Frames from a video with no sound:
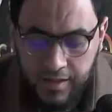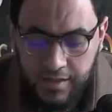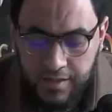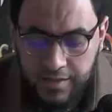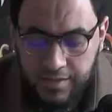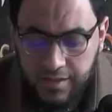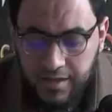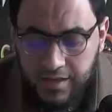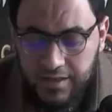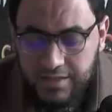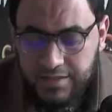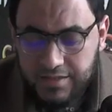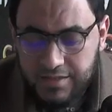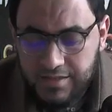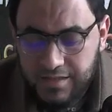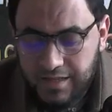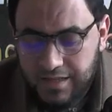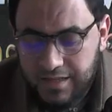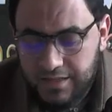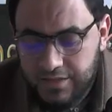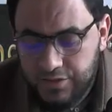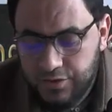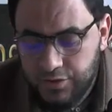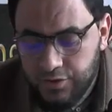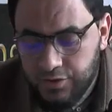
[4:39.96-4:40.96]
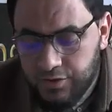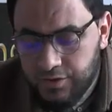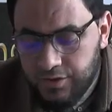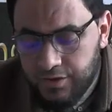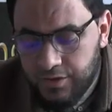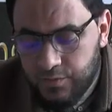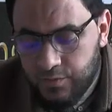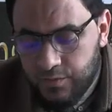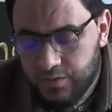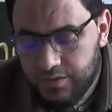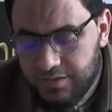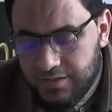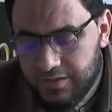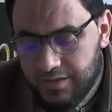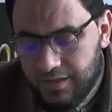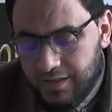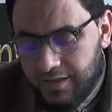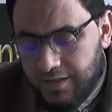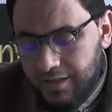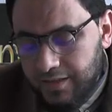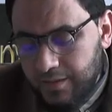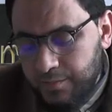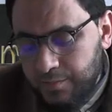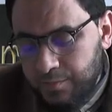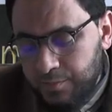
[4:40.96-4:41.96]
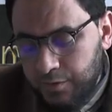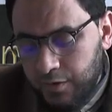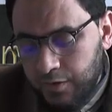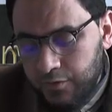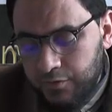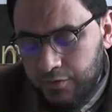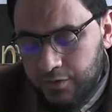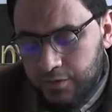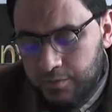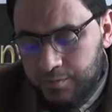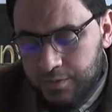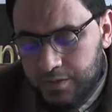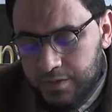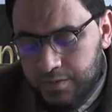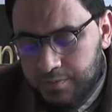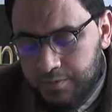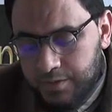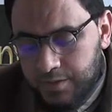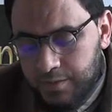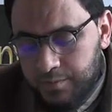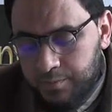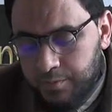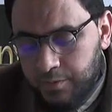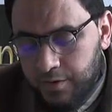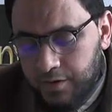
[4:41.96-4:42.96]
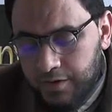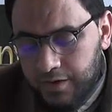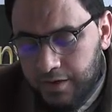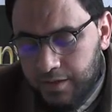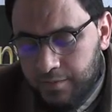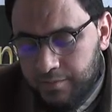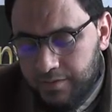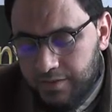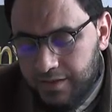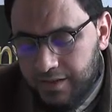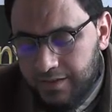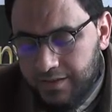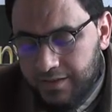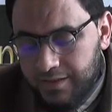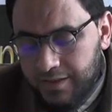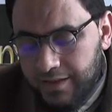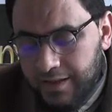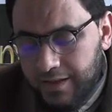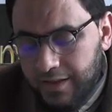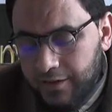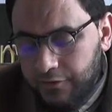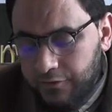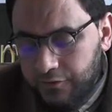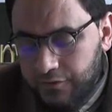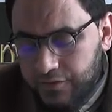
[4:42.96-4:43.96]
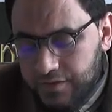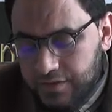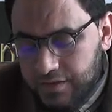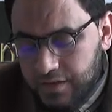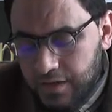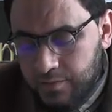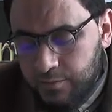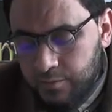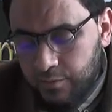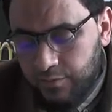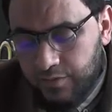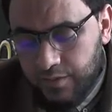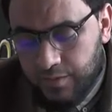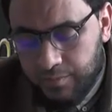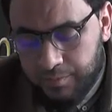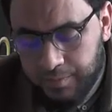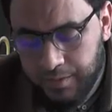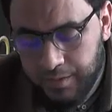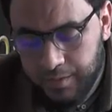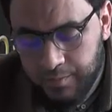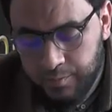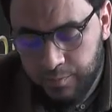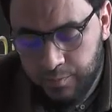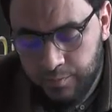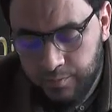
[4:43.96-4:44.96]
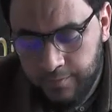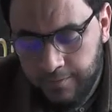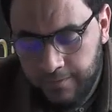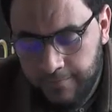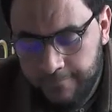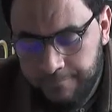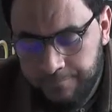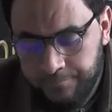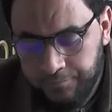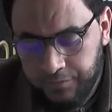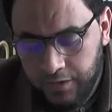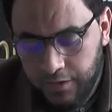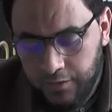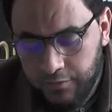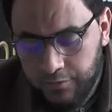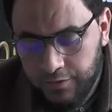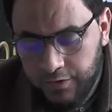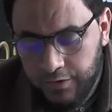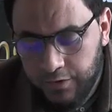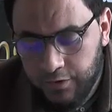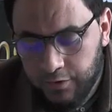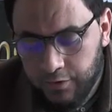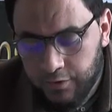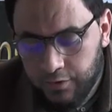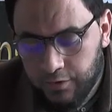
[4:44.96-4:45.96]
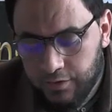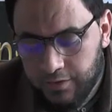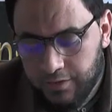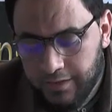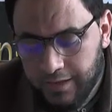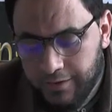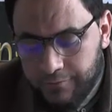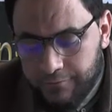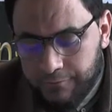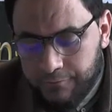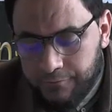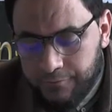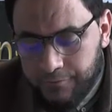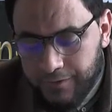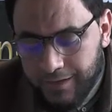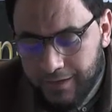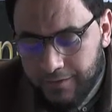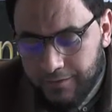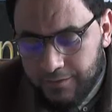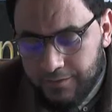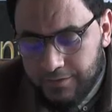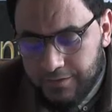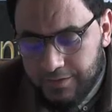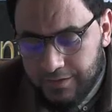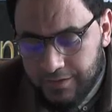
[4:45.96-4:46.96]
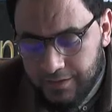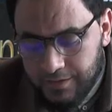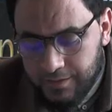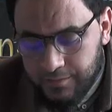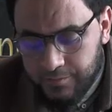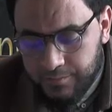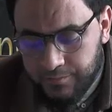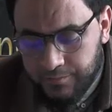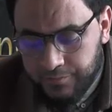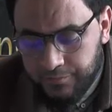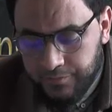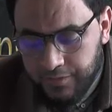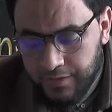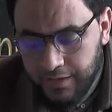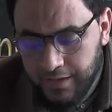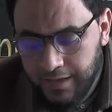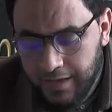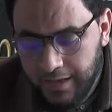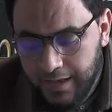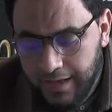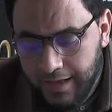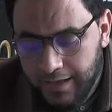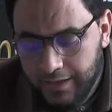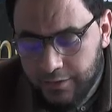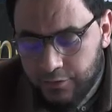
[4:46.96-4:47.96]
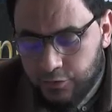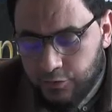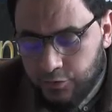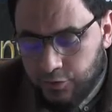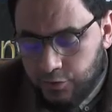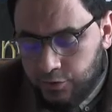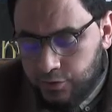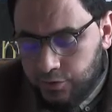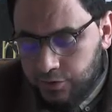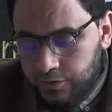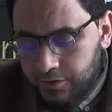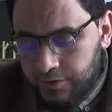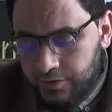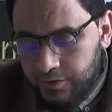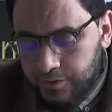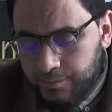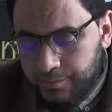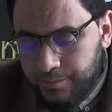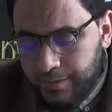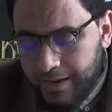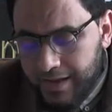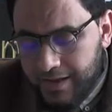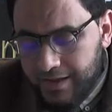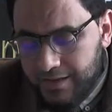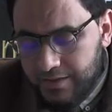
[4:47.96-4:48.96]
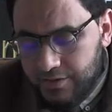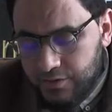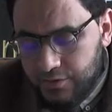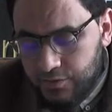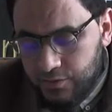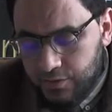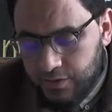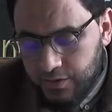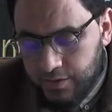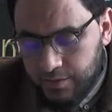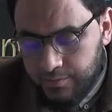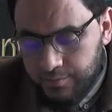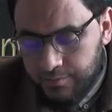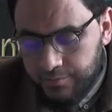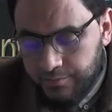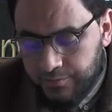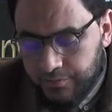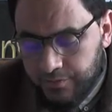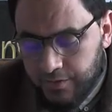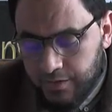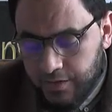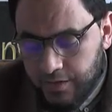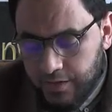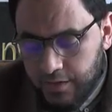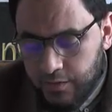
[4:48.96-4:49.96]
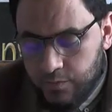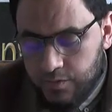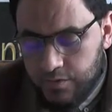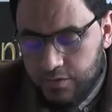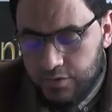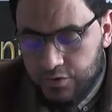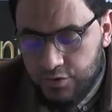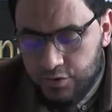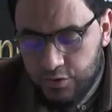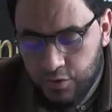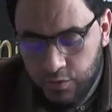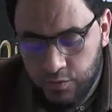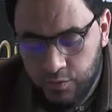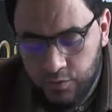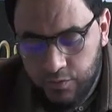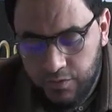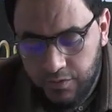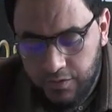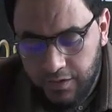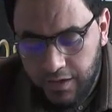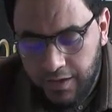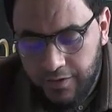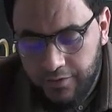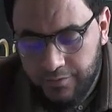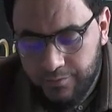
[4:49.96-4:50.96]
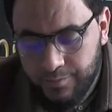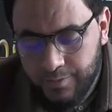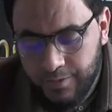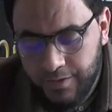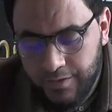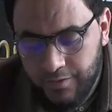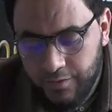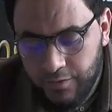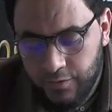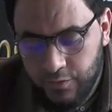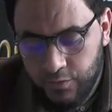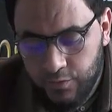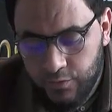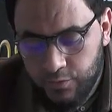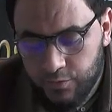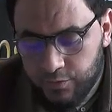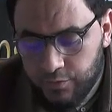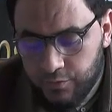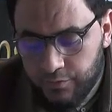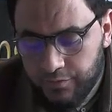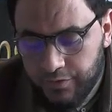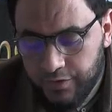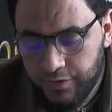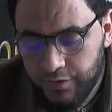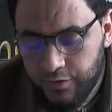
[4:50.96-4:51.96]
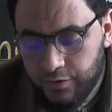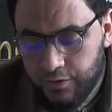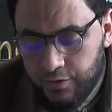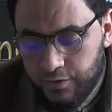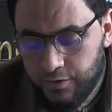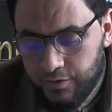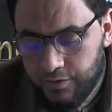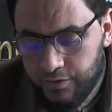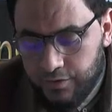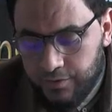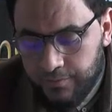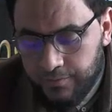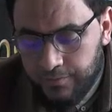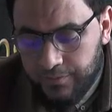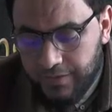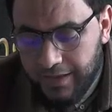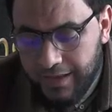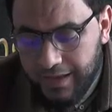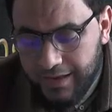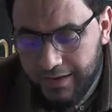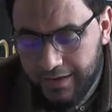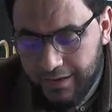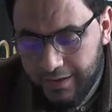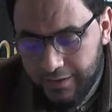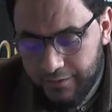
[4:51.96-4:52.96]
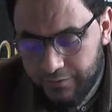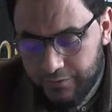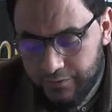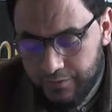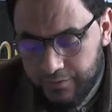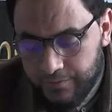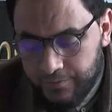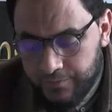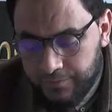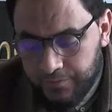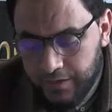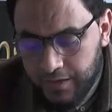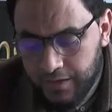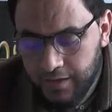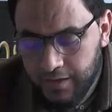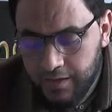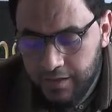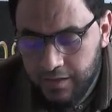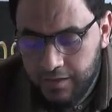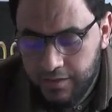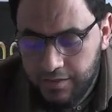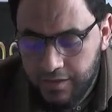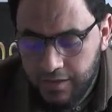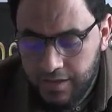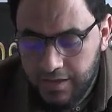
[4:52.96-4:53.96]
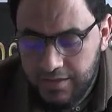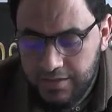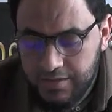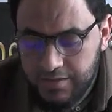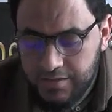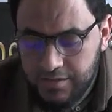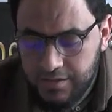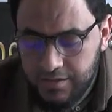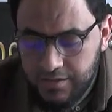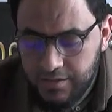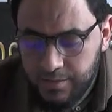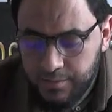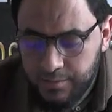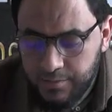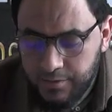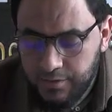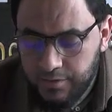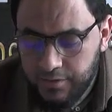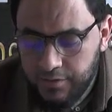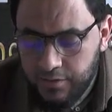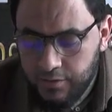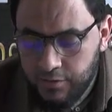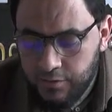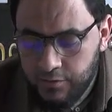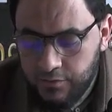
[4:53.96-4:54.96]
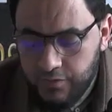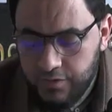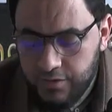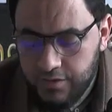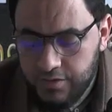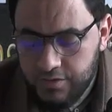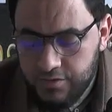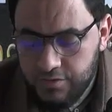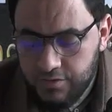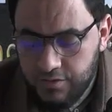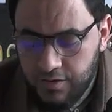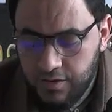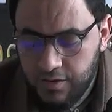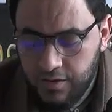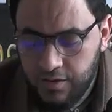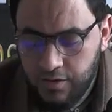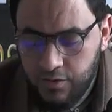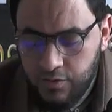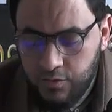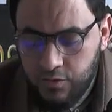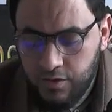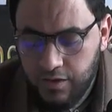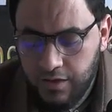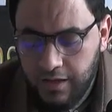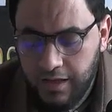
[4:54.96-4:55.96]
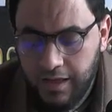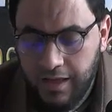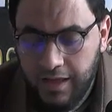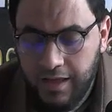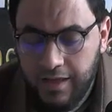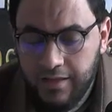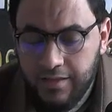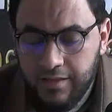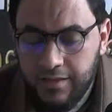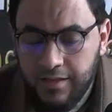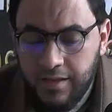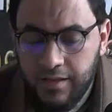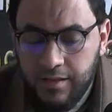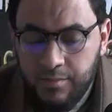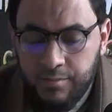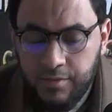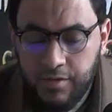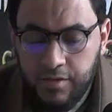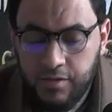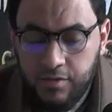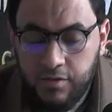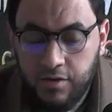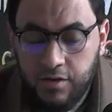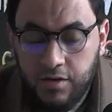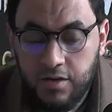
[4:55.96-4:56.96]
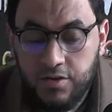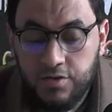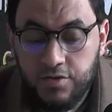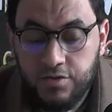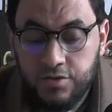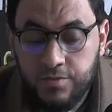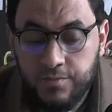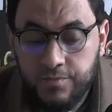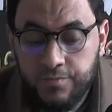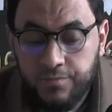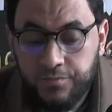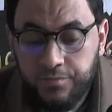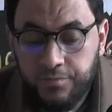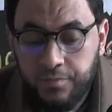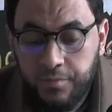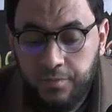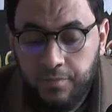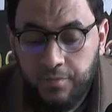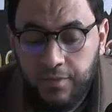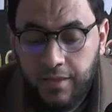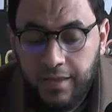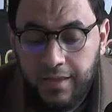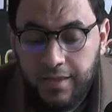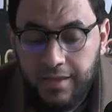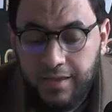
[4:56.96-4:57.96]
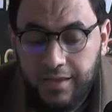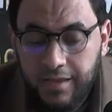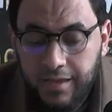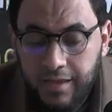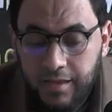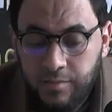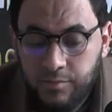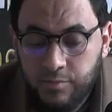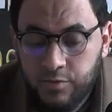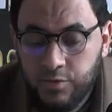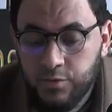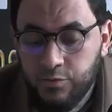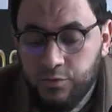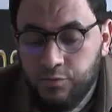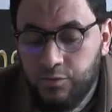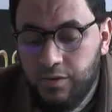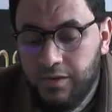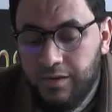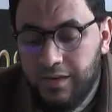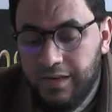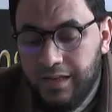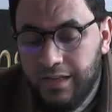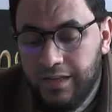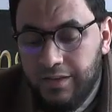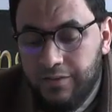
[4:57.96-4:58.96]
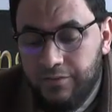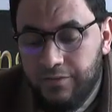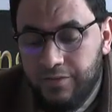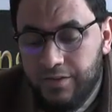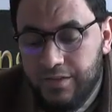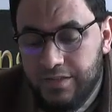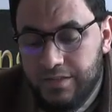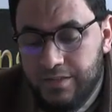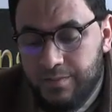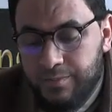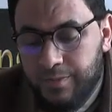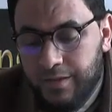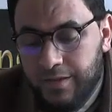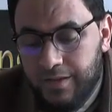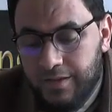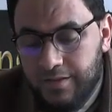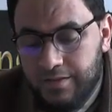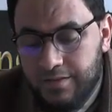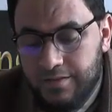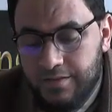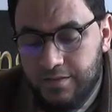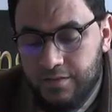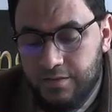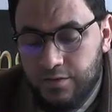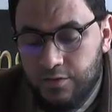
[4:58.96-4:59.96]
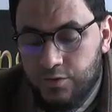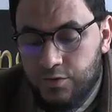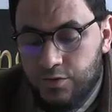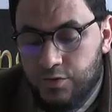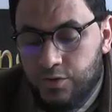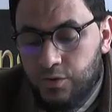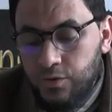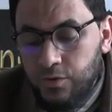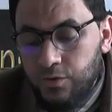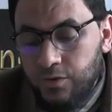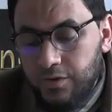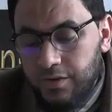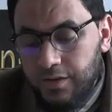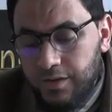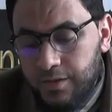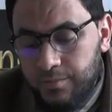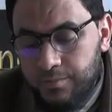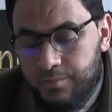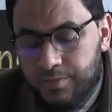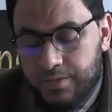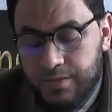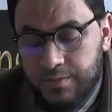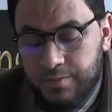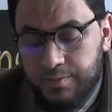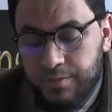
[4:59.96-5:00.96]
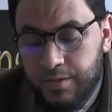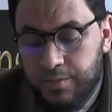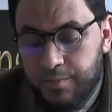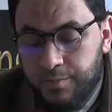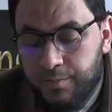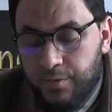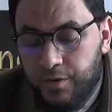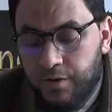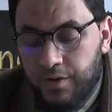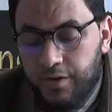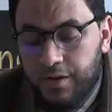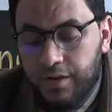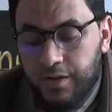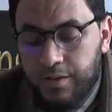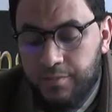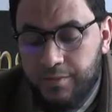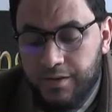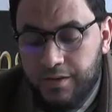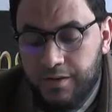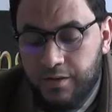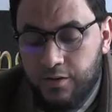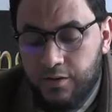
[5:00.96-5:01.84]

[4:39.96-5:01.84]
Thus, that journey was telling the Prophet, peace be upon him, that if some of the people of the earth have failed him and turned their backs to him, he was shown love by the Lord of the earth and heaven. Thus, the miracle of al-Isra and al-Mi'raj came to relieve his pains, console him, peace be upon him, and